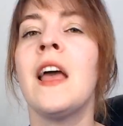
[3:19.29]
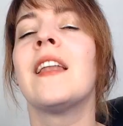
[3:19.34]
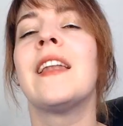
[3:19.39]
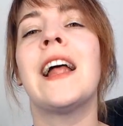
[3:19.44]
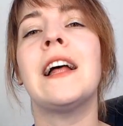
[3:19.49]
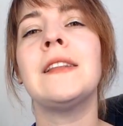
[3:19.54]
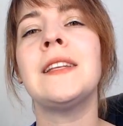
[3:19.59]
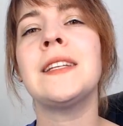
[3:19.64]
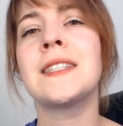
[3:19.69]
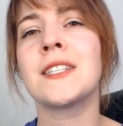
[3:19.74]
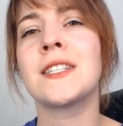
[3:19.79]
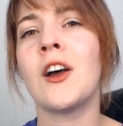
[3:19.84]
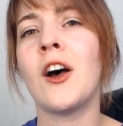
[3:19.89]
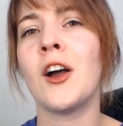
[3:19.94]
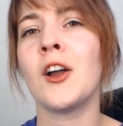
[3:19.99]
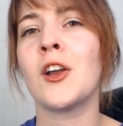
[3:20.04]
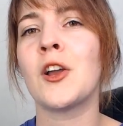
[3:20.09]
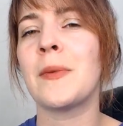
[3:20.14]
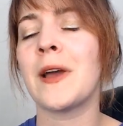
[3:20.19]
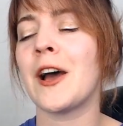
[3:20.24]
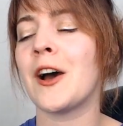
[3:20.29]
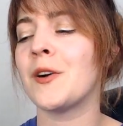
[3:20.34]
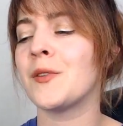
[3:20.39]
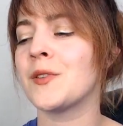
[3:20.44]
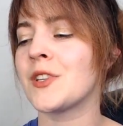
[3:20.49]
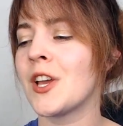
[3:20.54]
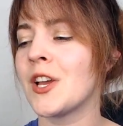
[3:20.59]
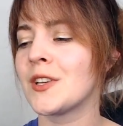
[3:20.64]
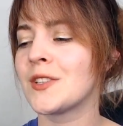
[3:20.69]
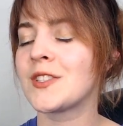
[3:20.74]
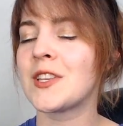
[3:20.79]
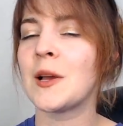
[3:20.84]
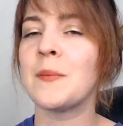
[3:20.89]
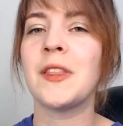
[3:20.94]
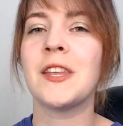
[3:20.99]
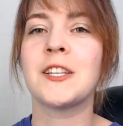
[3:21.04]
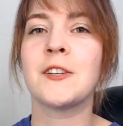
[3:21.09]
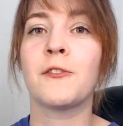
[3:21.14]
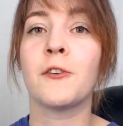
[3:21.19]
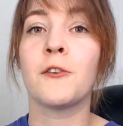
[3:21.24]
Now let's talk about some
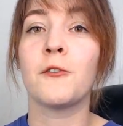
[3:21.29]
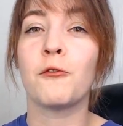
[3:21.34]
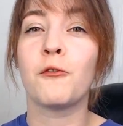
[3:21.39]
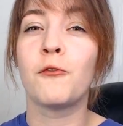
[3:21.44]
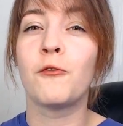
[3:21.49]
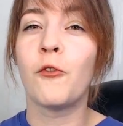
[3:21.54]
of the different